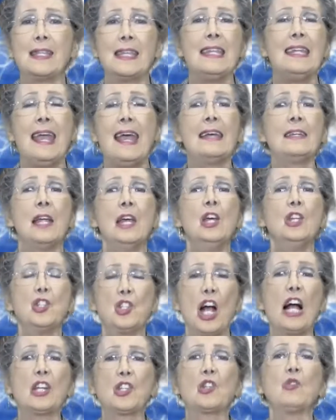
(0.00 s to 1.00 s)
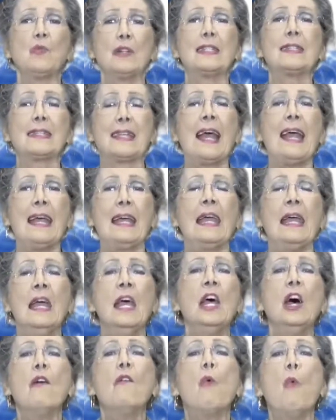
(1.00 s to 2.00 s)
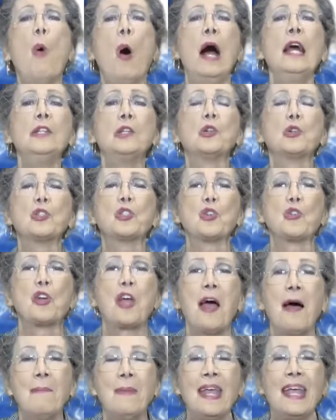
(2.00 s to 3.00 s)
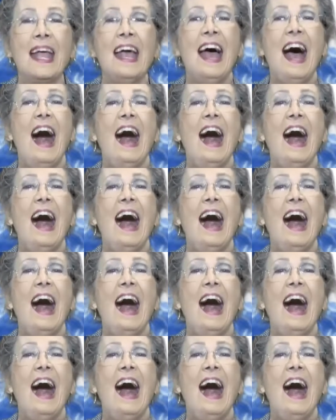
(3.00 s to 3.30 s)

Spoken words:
And yet Joshua's saying, wonders are coming.